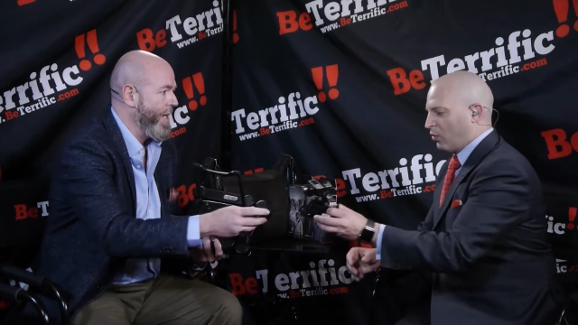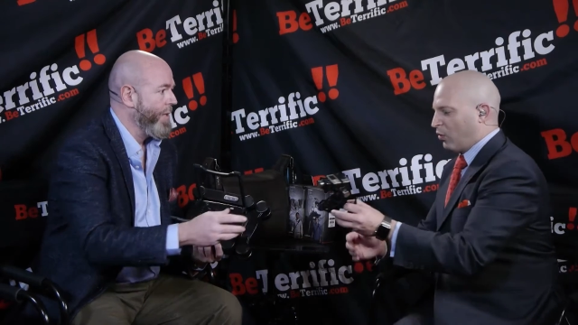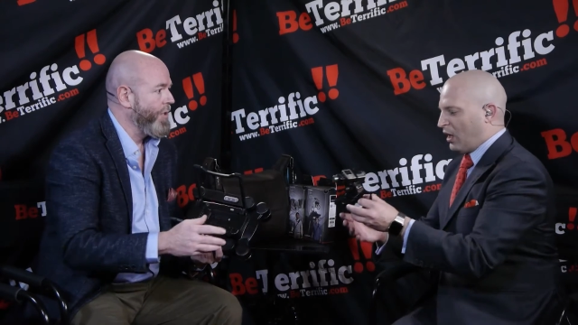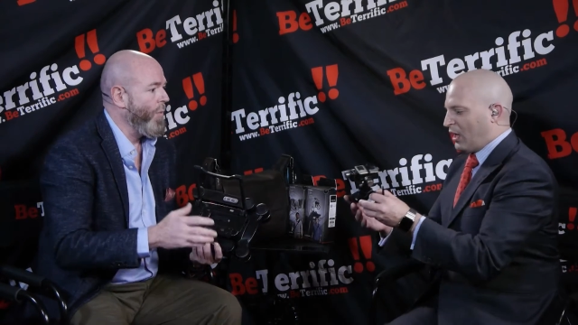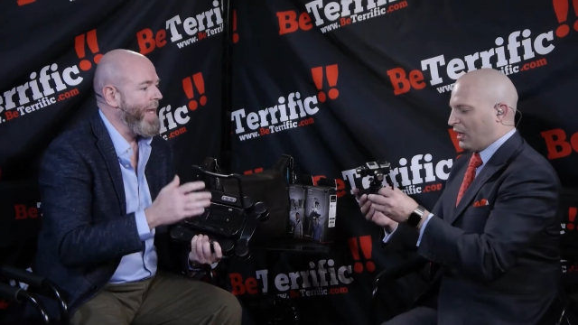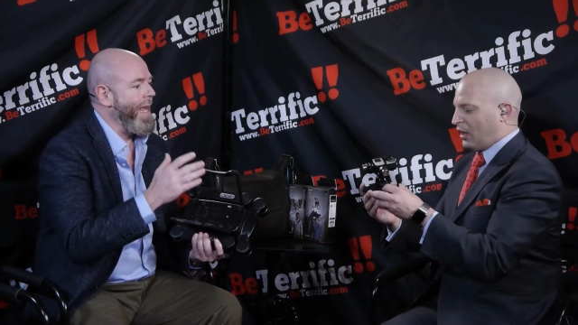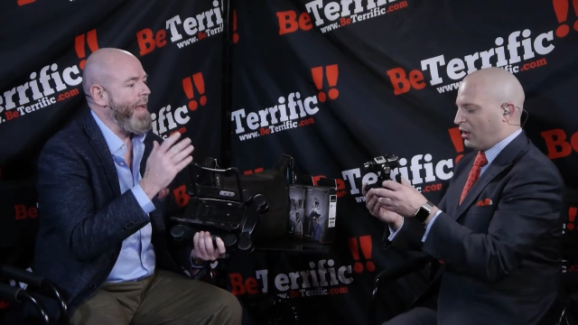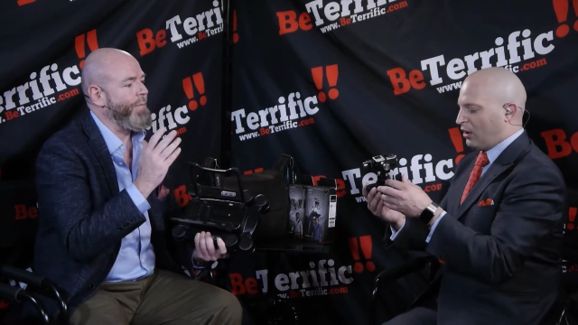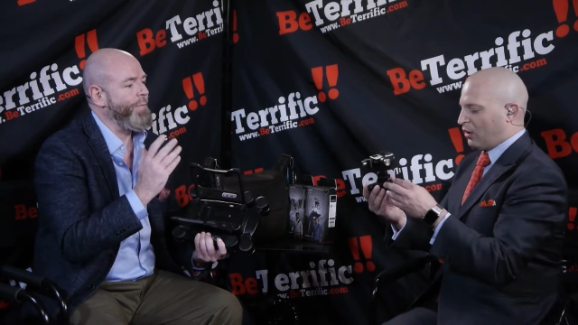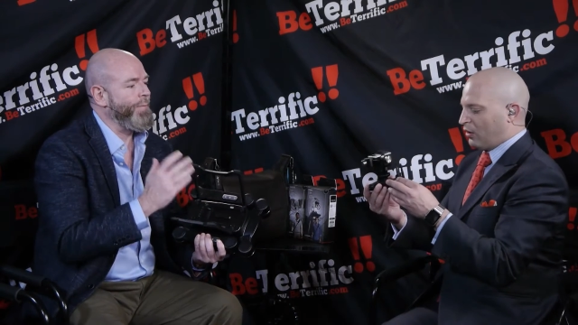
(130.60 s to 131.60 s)
Speaker 1: So we
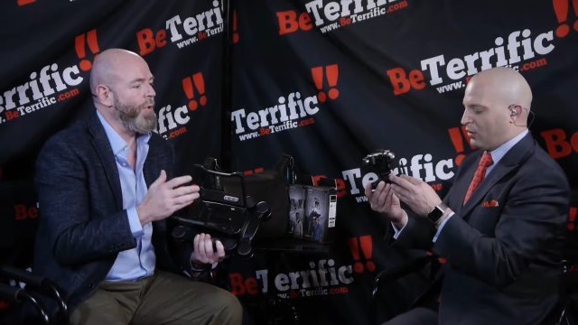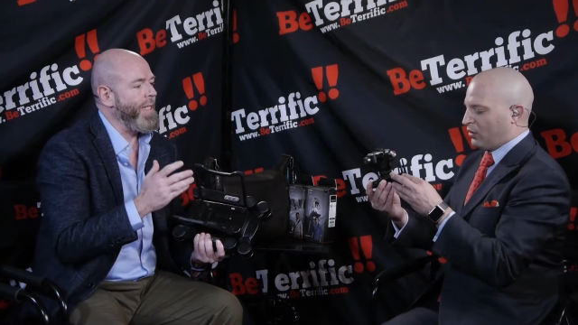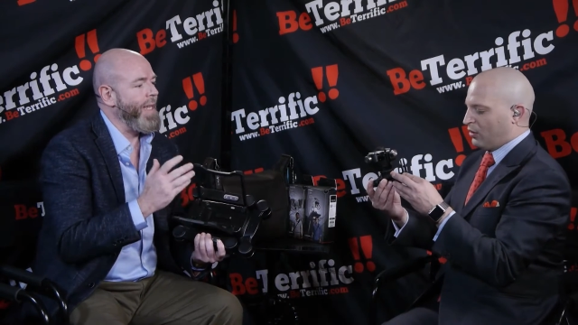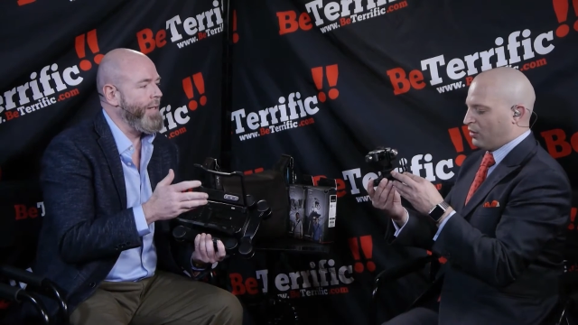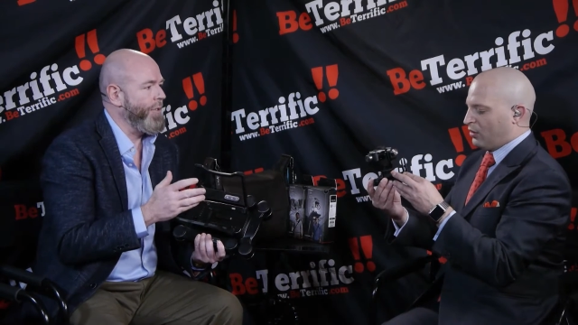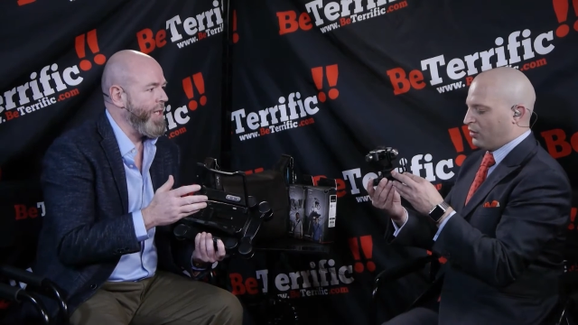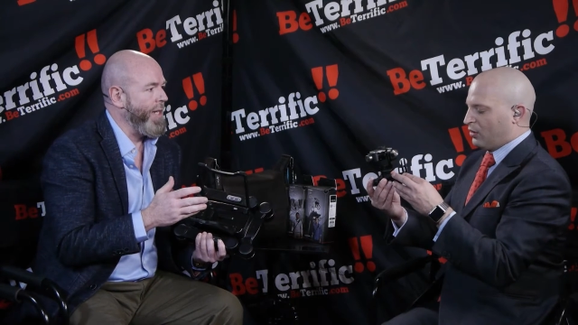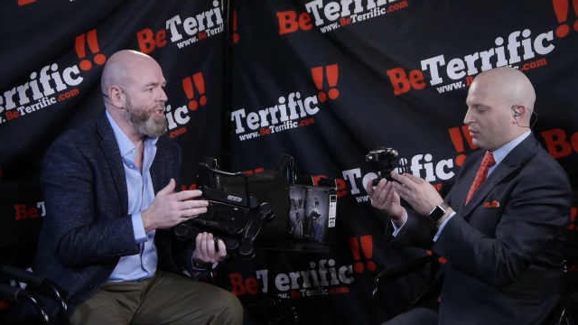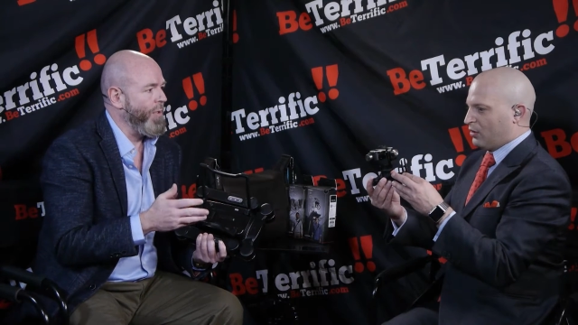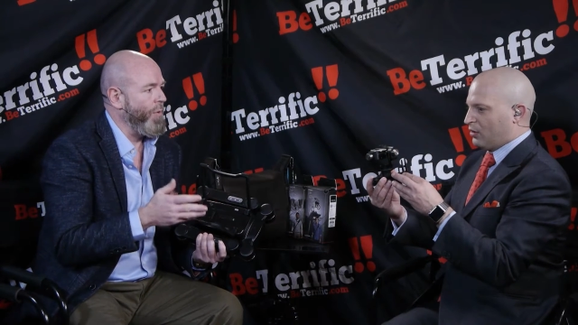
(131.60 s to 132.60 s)
have fully
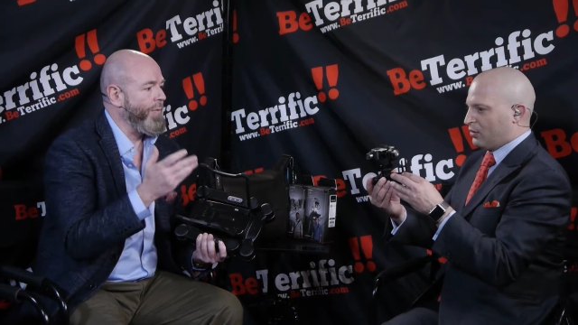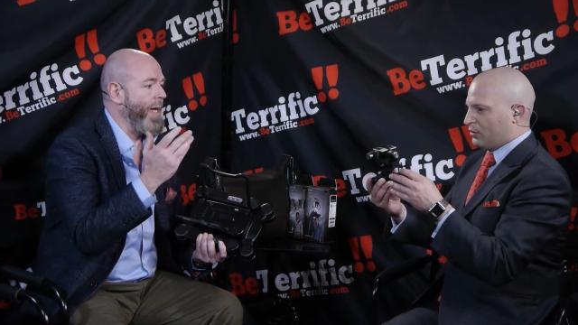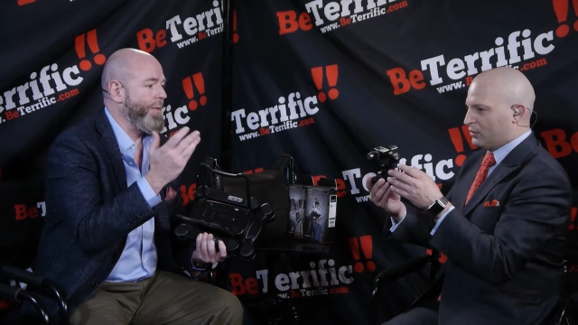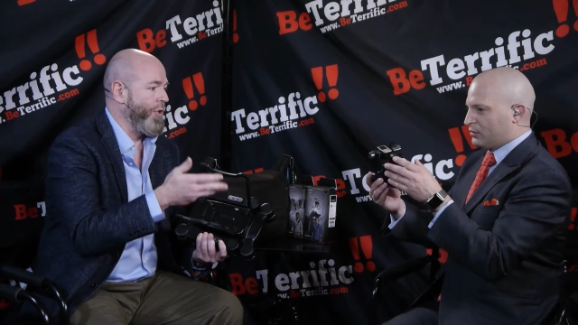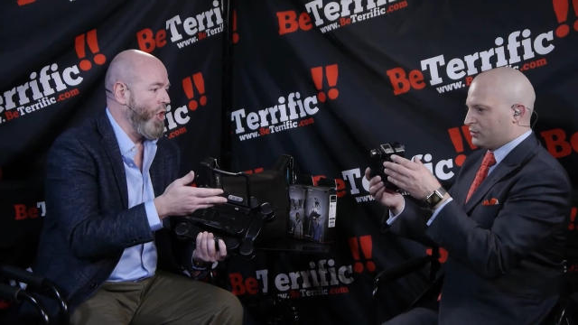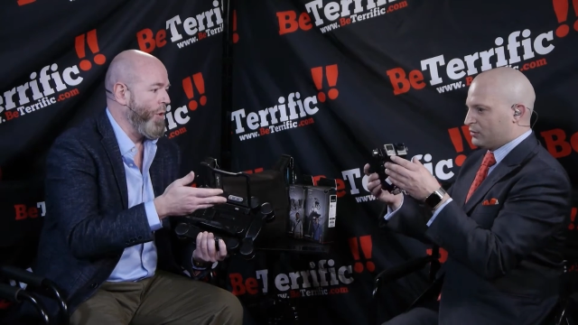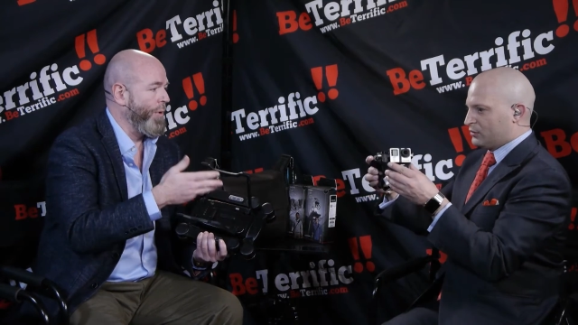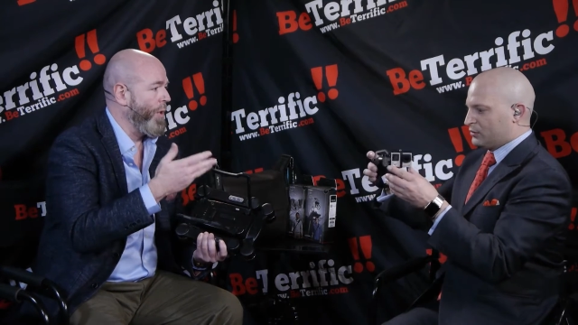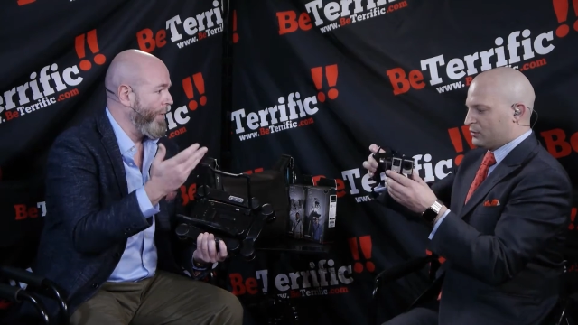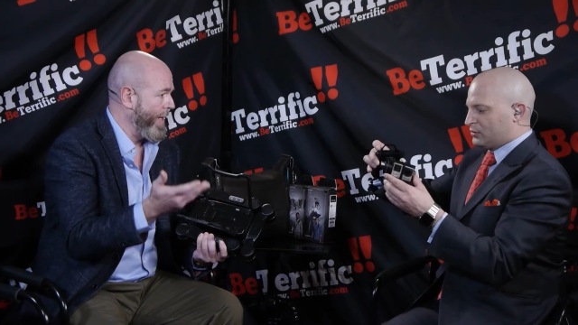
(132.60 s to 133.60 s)
interchangeable. We've got the
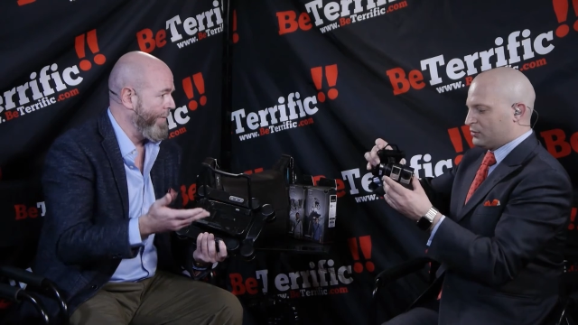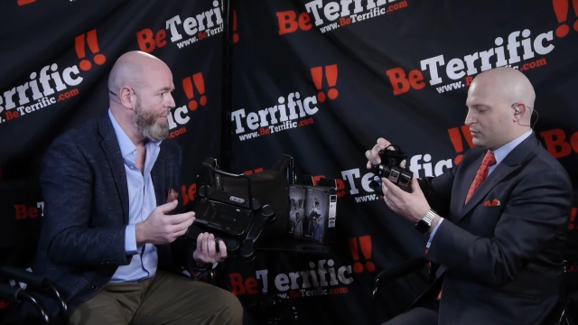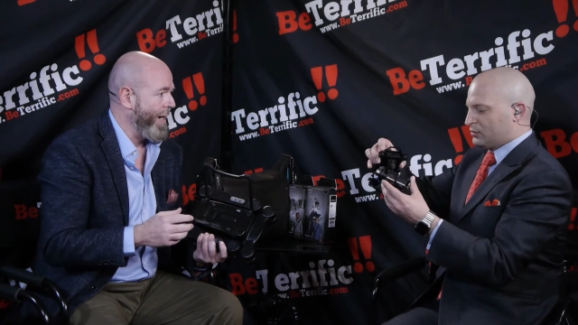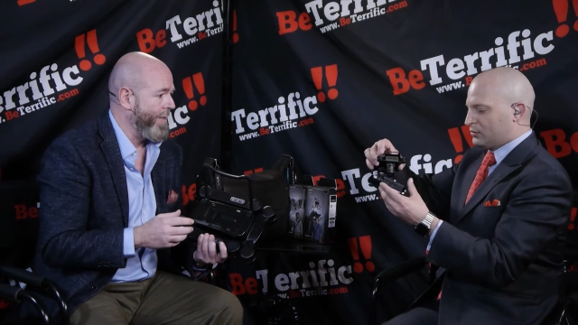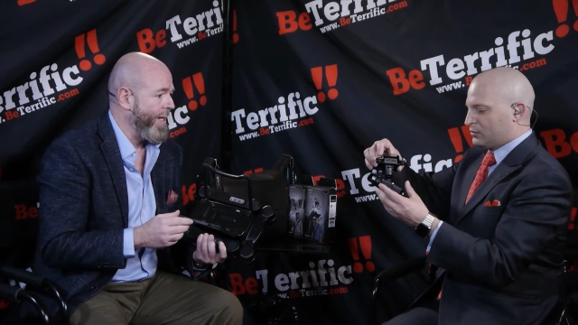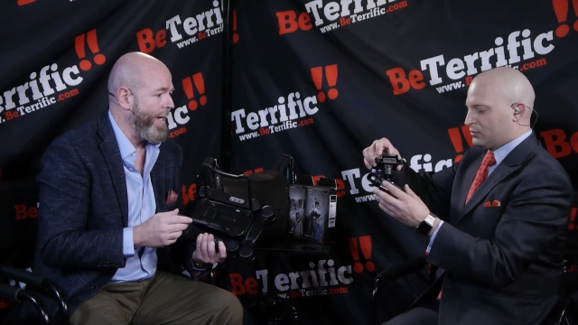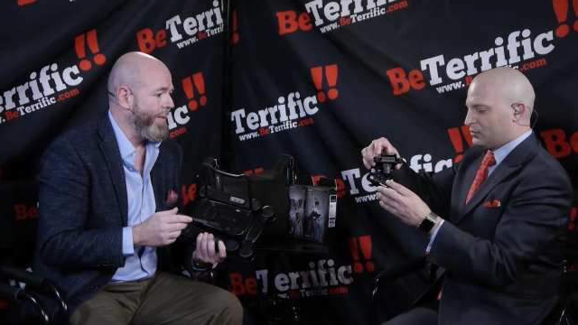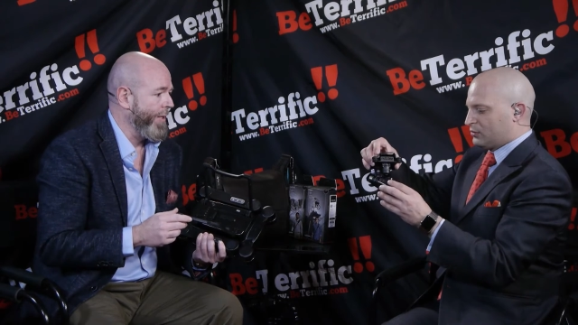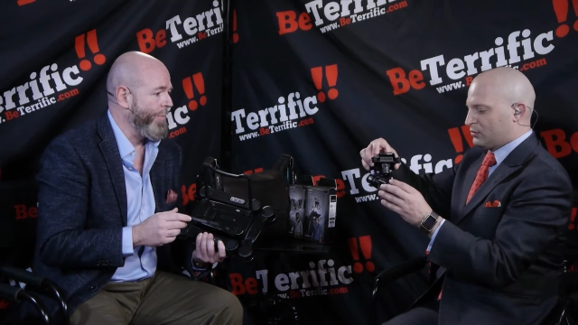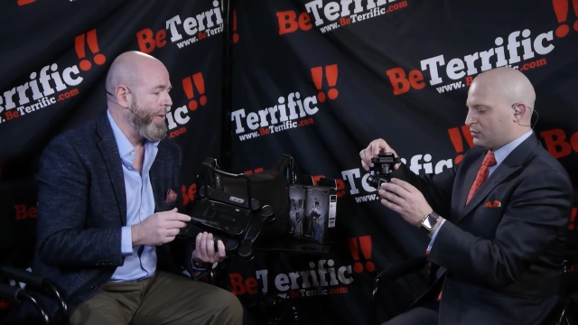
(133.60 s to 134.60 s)
GoPro that everybody's got
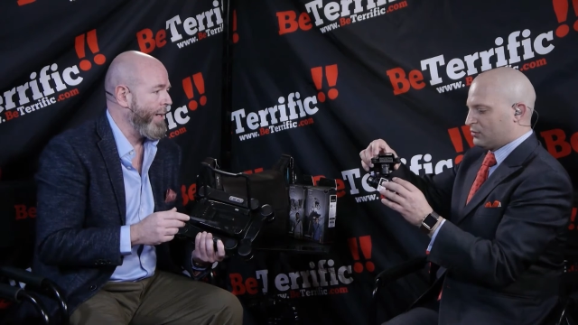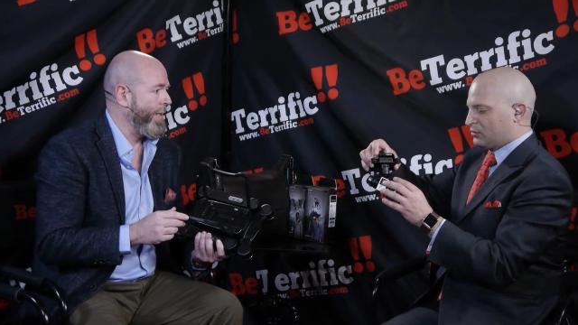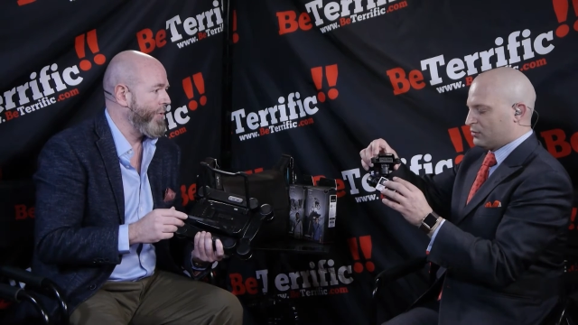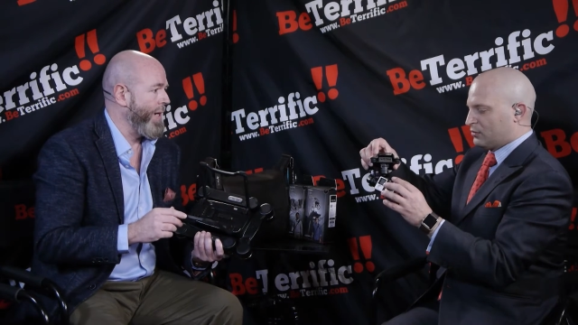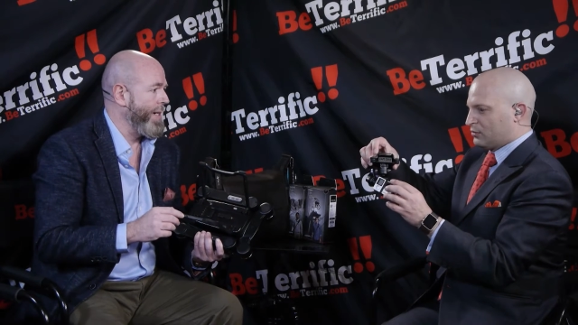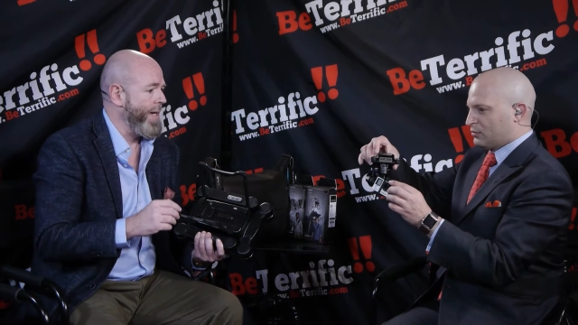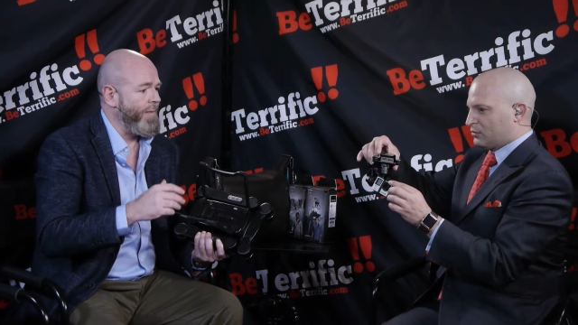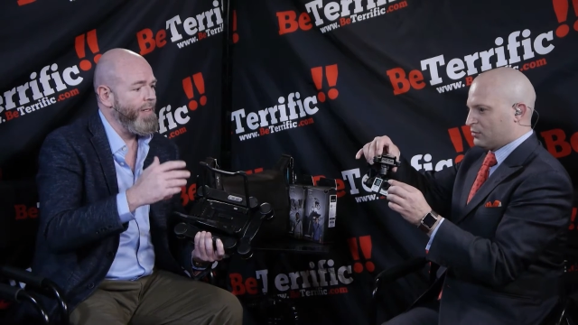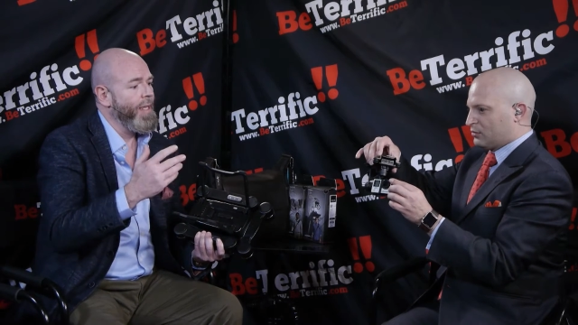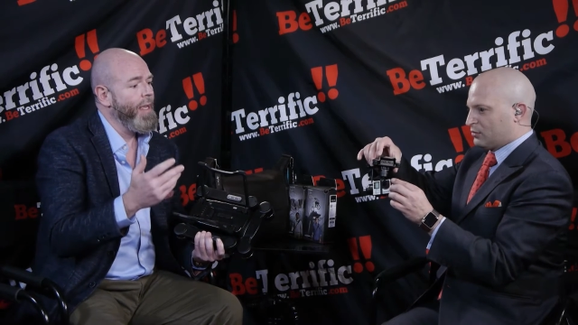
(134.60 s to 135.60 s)
in their pockets right now.